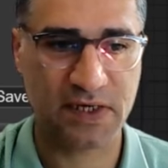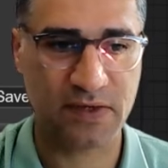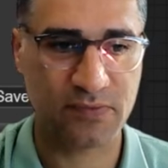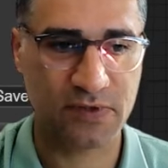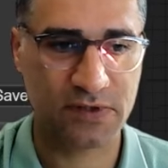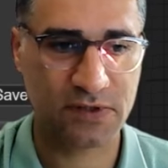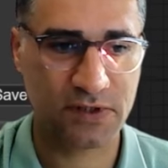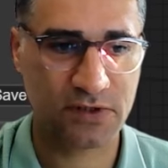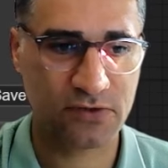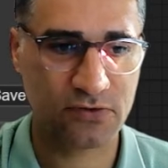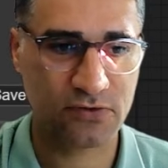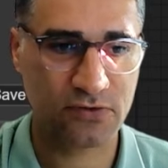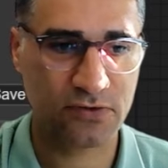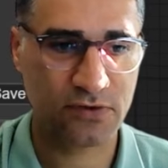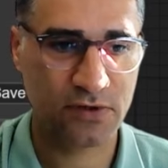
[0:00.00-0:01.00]
SAM
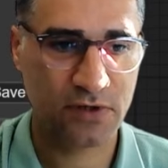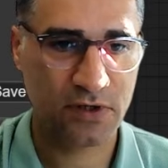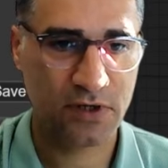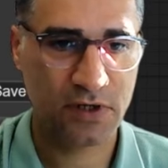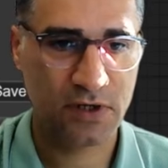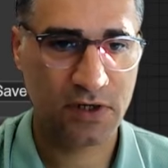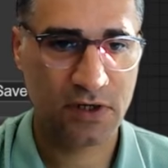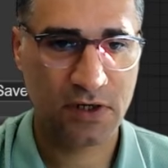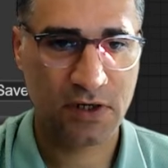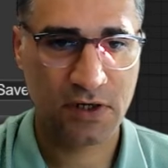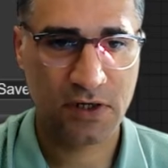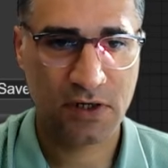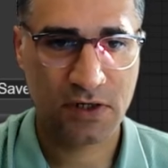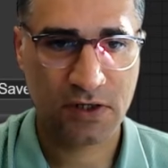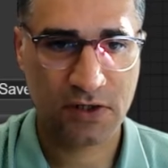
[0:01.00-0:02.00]
Detector.
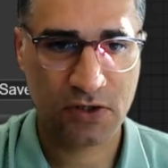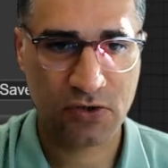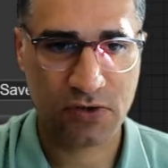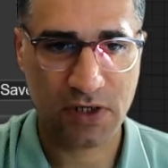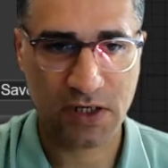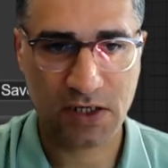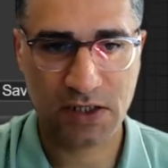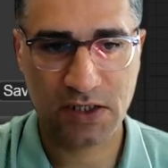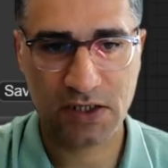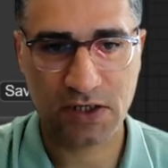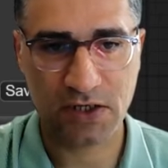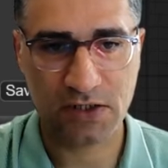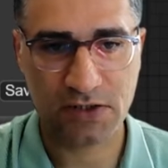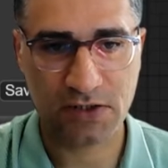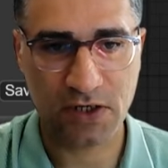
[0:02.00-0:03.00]
You can
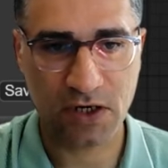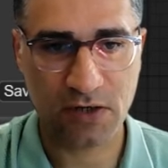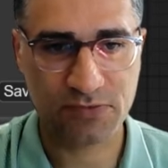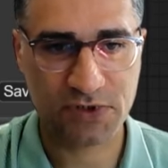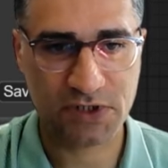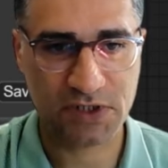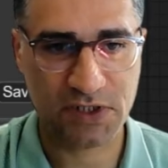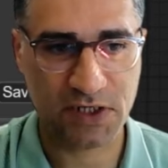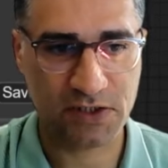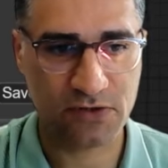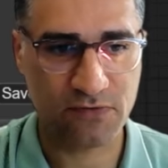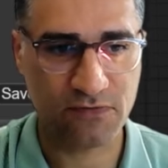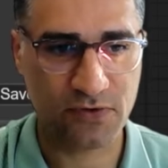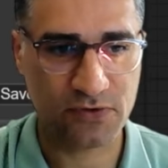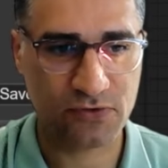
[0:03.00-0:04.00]
click on the object
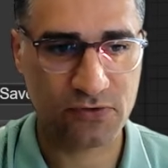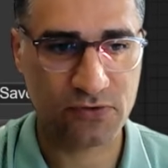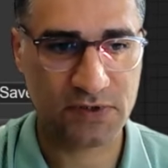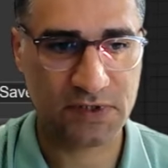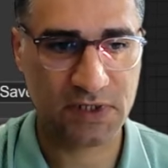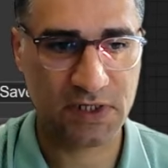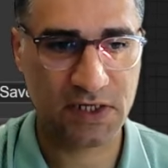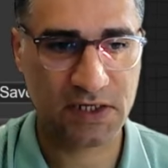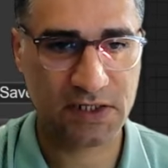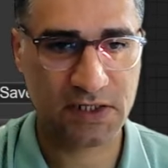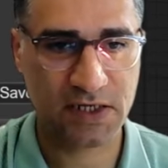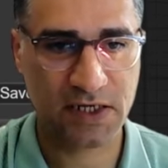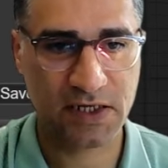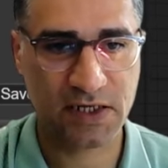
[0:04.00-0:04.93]
that you want to select,